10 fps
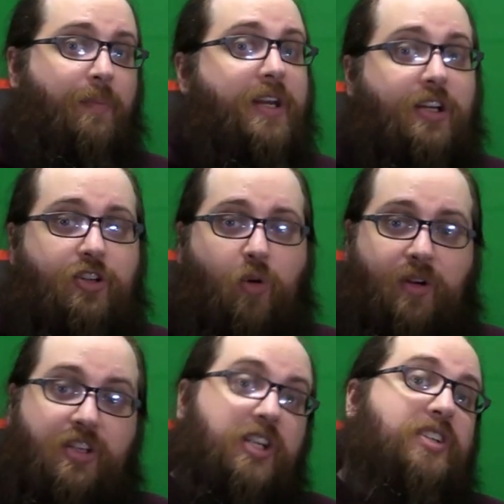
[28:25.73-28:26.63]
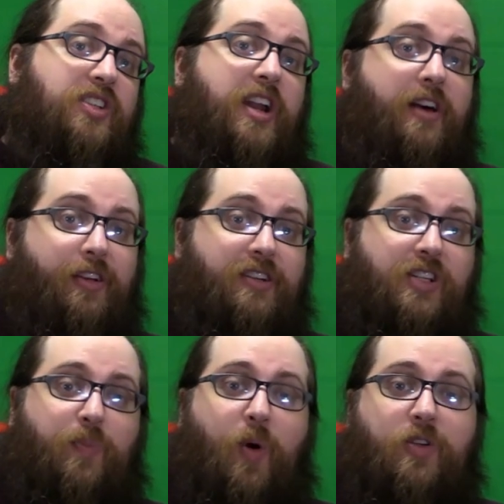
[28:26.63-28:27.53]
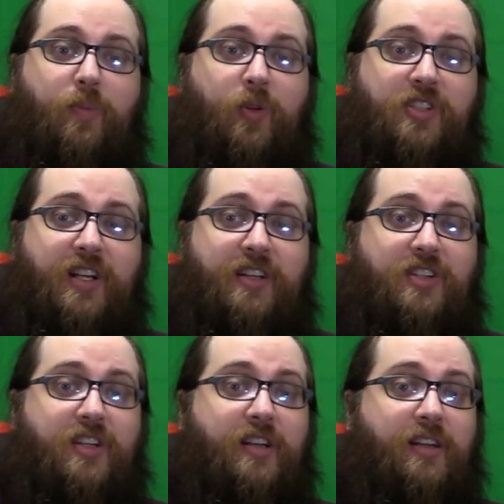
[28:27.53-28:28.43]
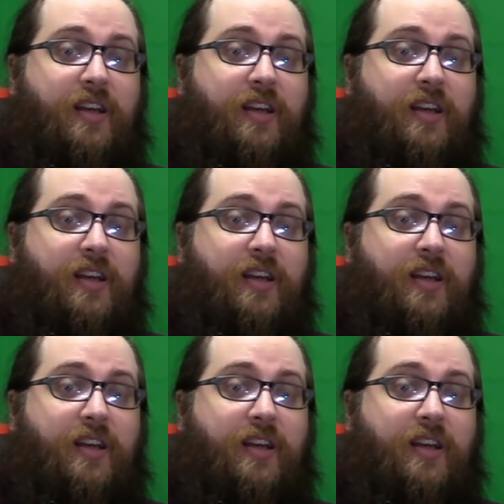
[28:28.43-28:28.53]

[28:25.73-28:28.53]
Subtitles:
because you're just another disposable citizen,